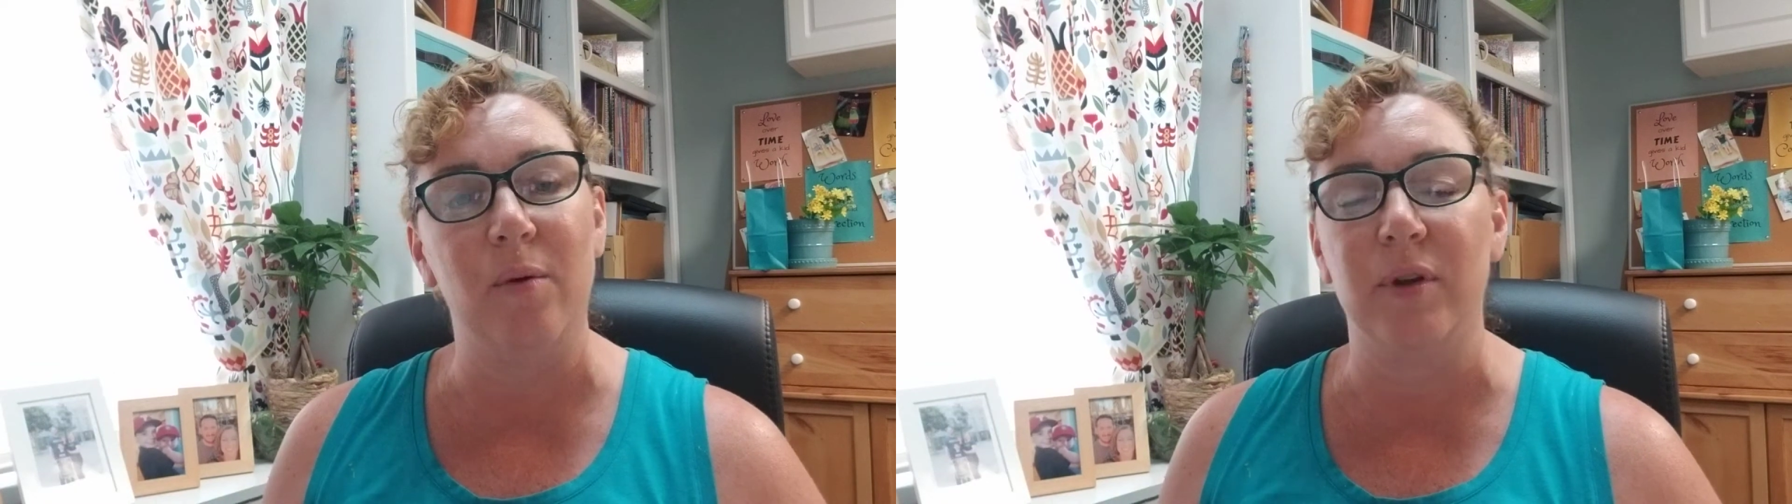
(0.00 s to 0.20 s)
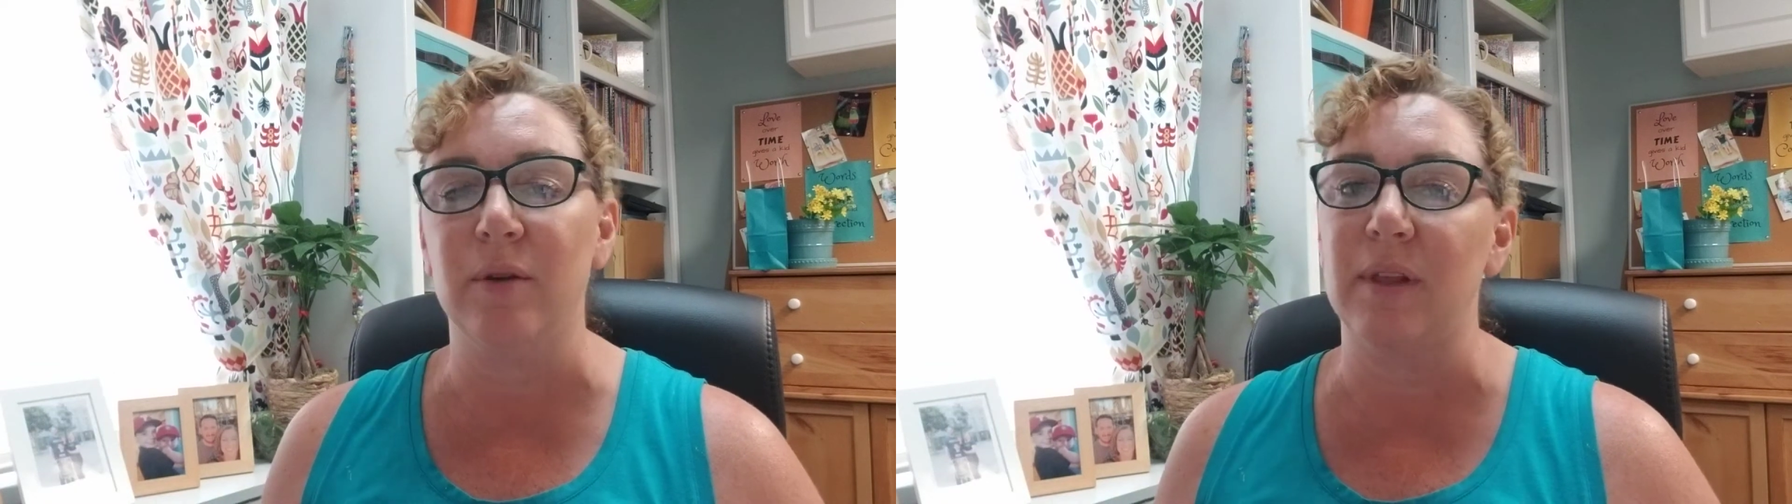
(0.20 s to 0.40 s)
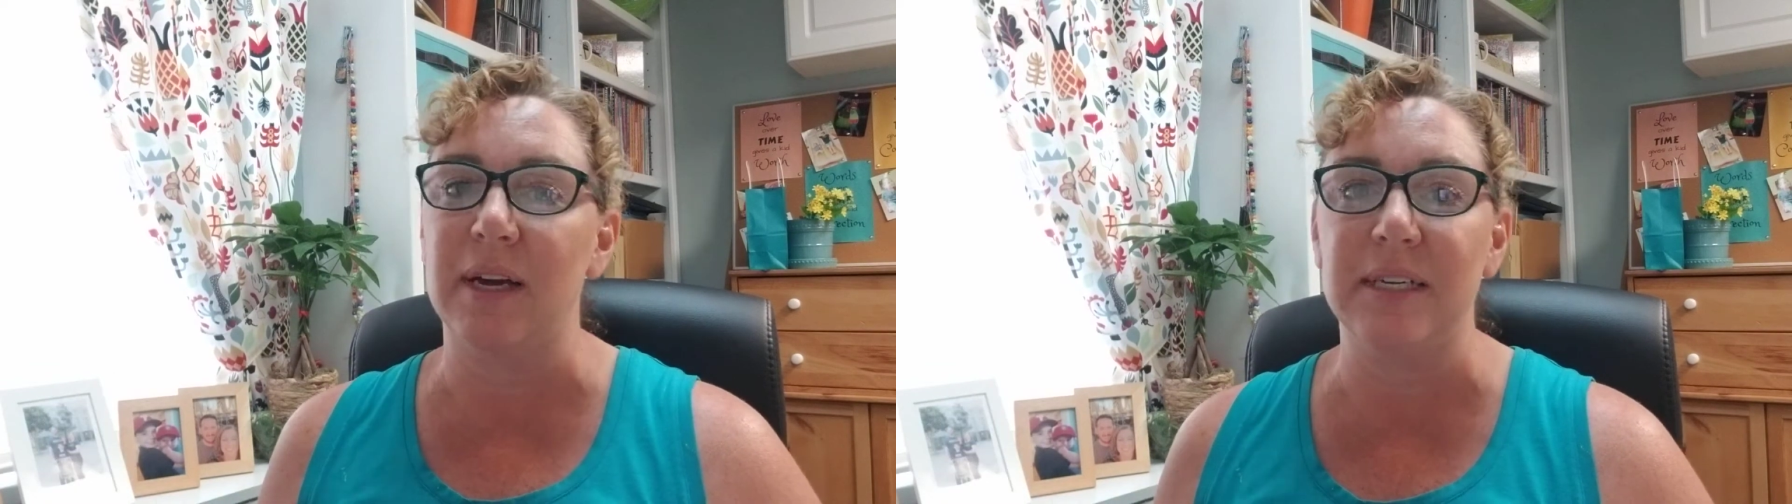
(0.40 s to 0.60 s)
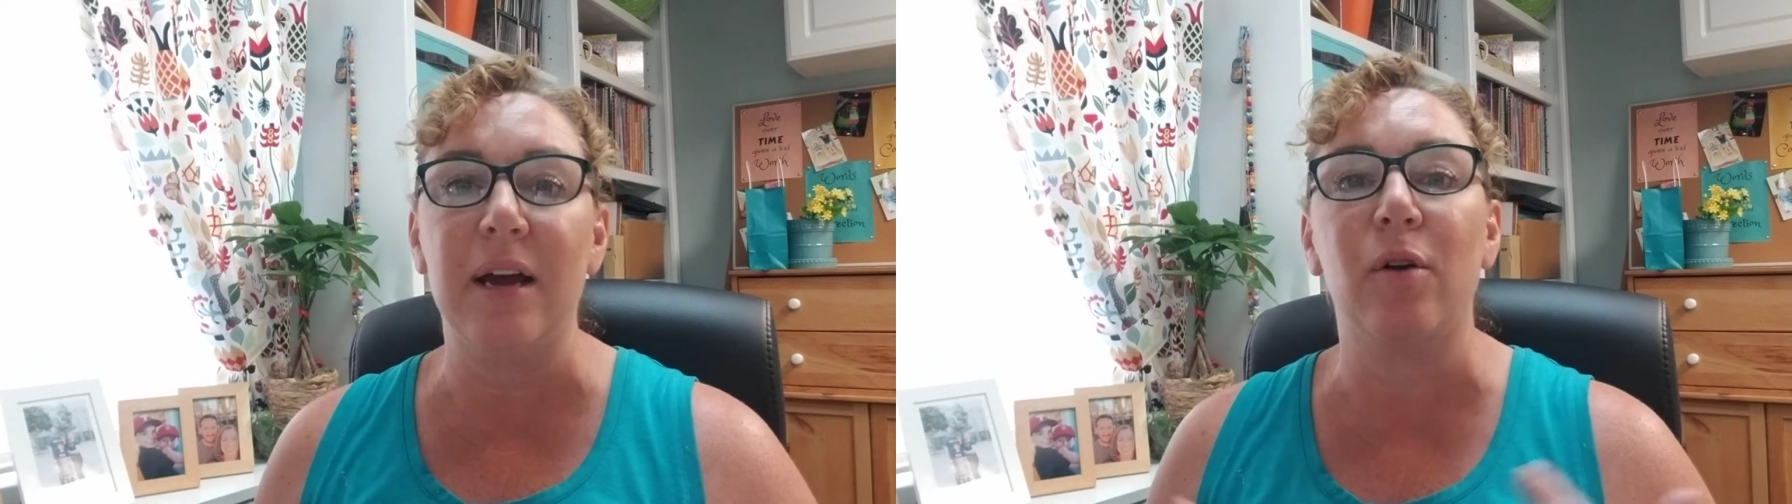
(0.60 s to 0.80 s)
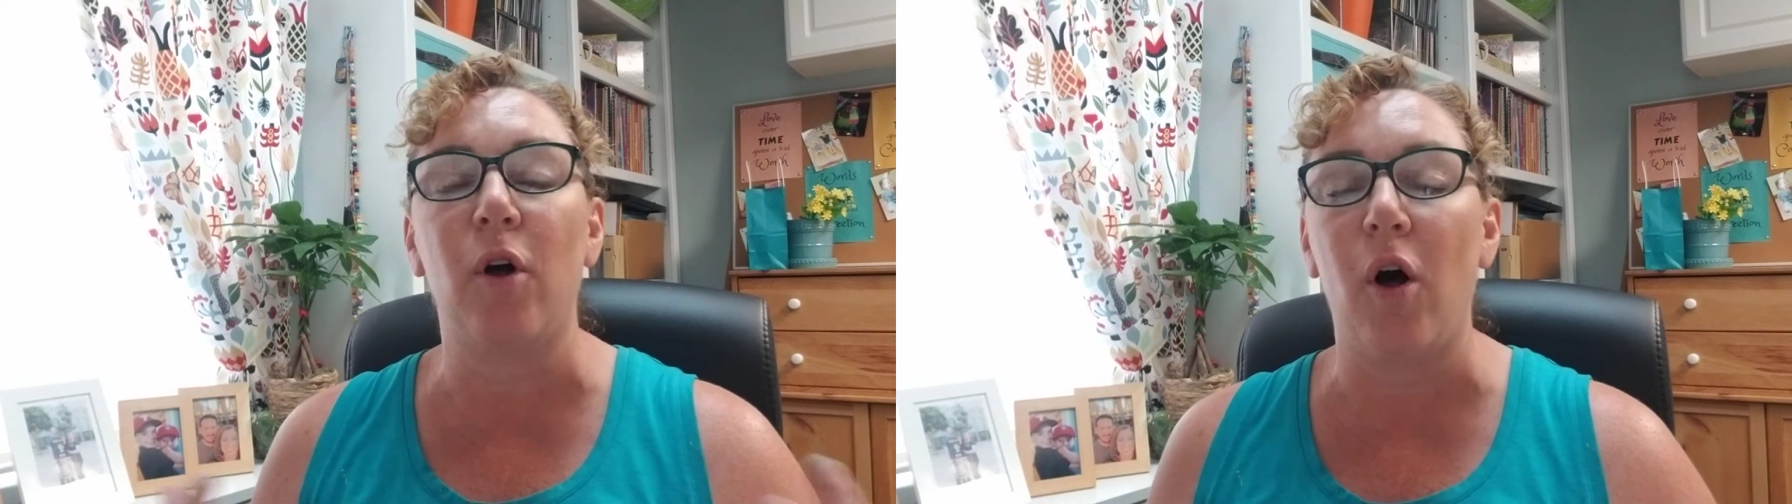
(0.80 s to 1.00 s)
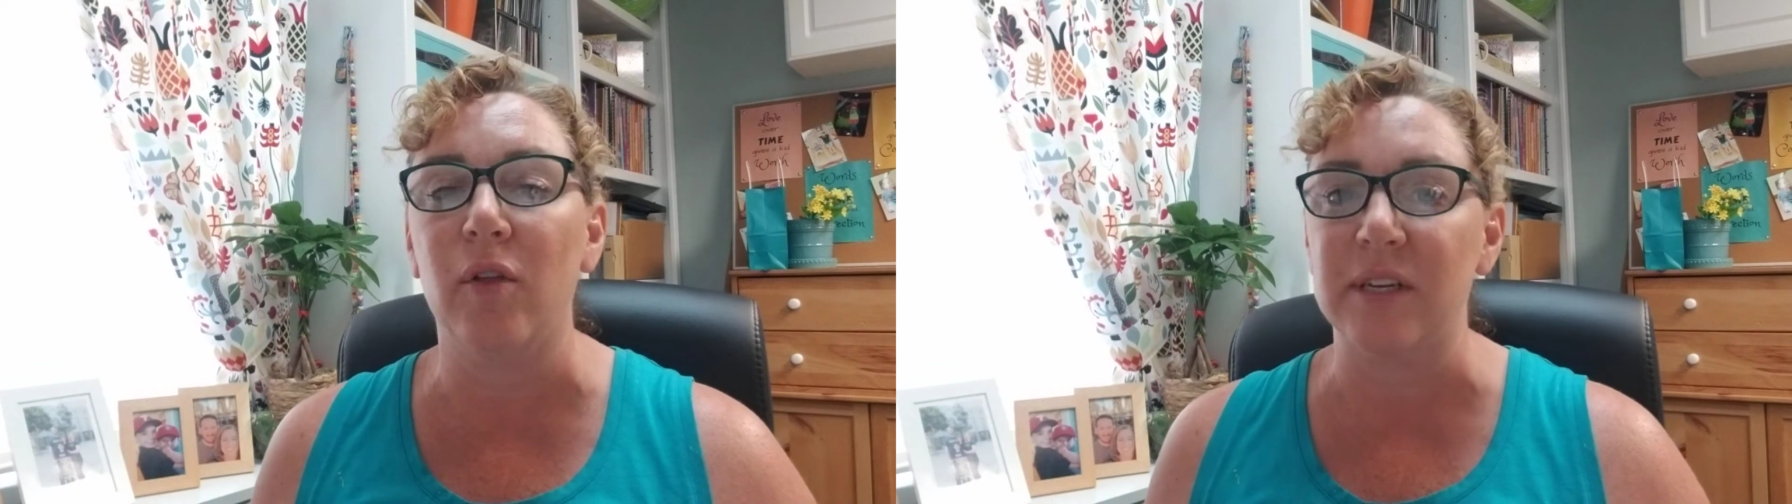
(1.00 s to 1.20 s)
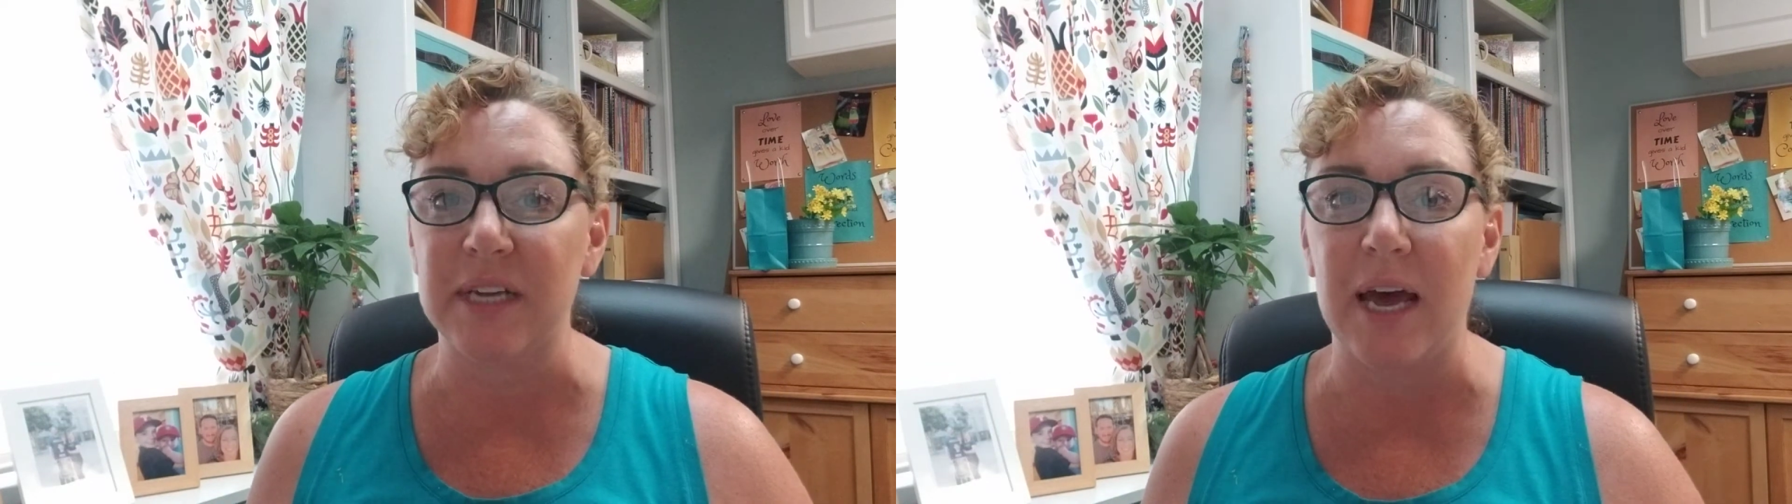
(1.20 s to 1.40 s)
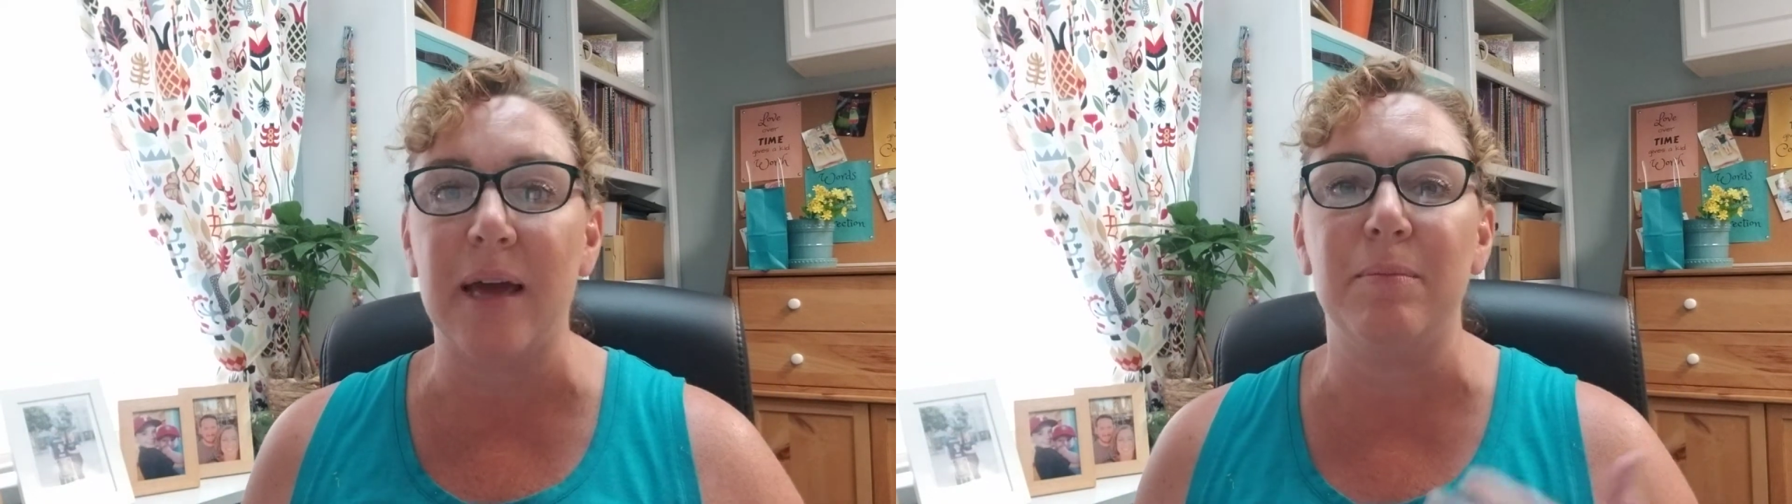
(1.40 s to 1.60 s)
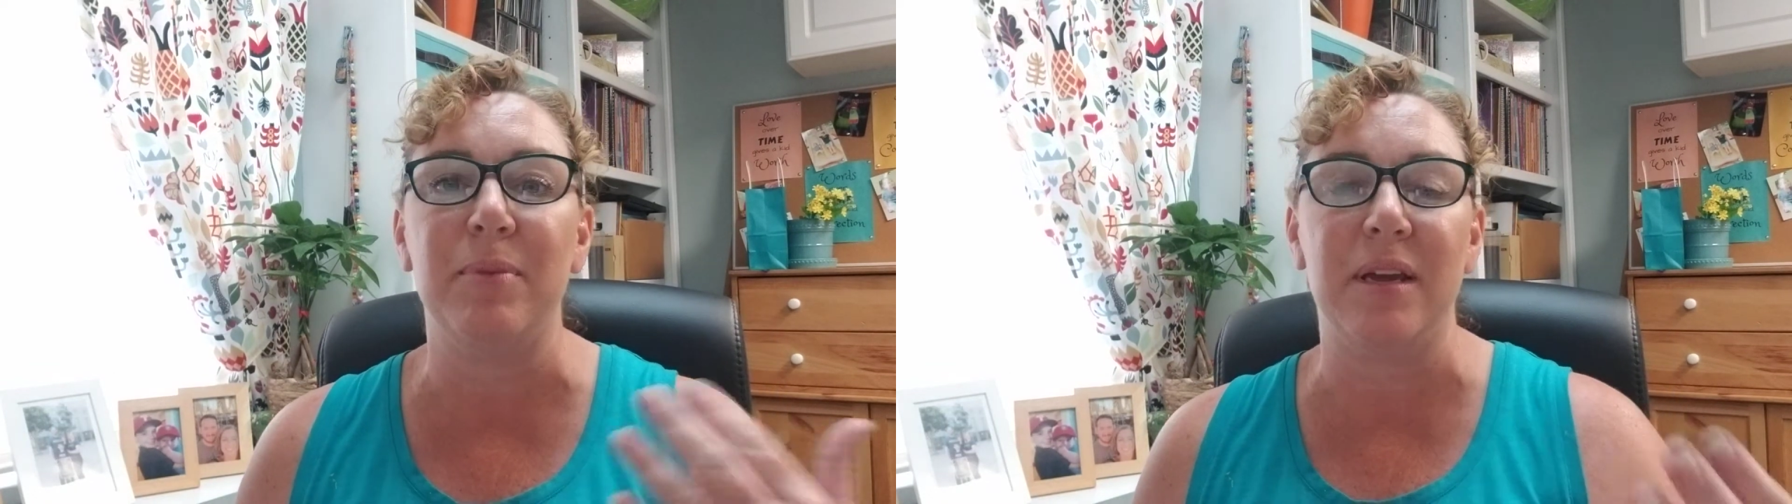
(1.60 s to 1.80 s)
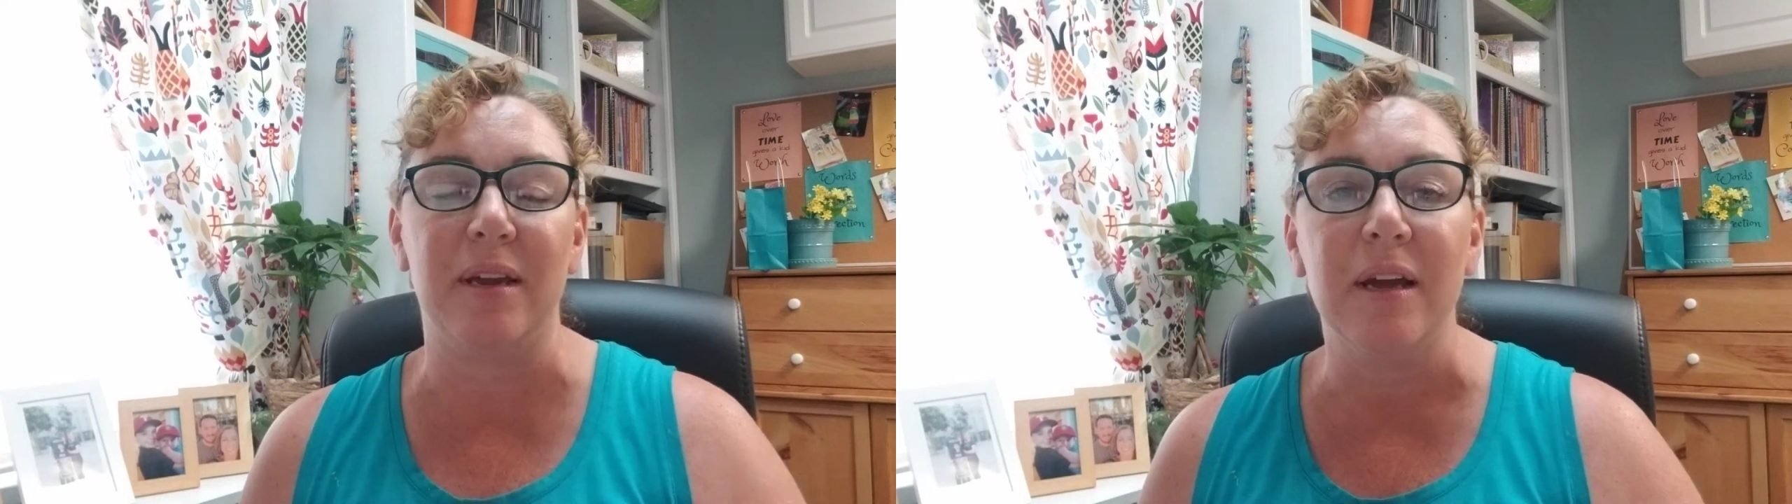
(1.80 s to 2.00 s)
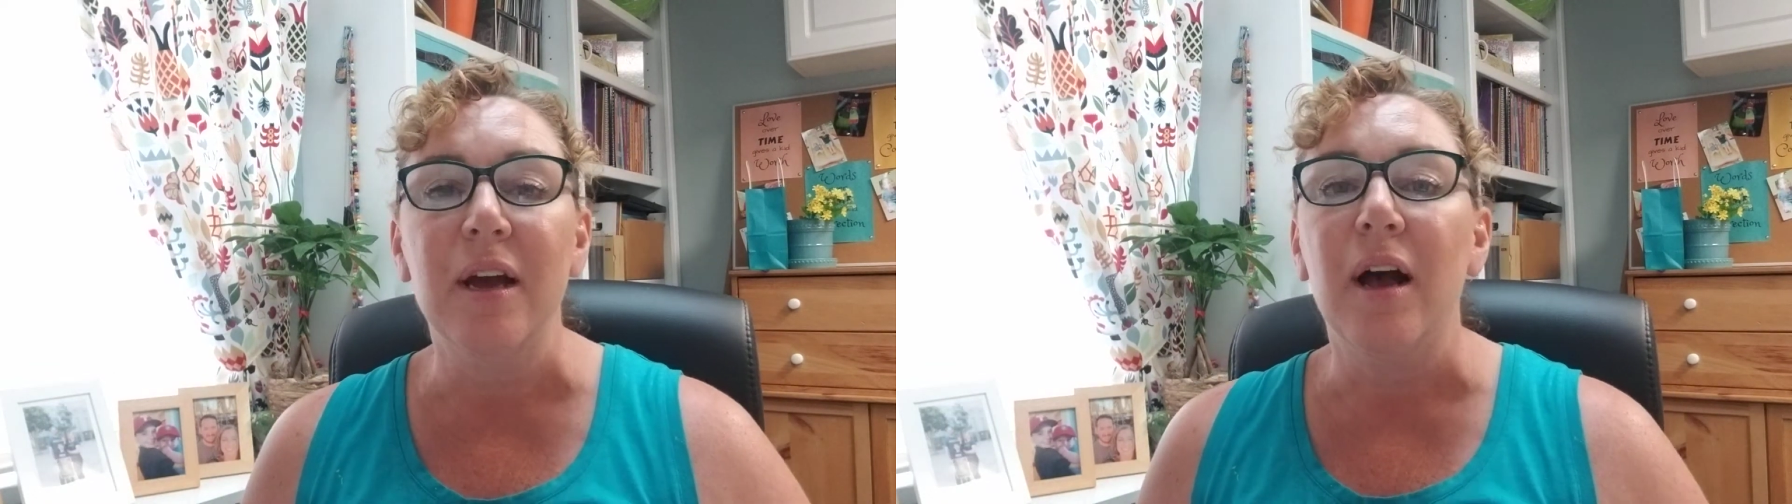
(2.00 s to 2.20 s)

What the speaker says: when you lie down, all the time being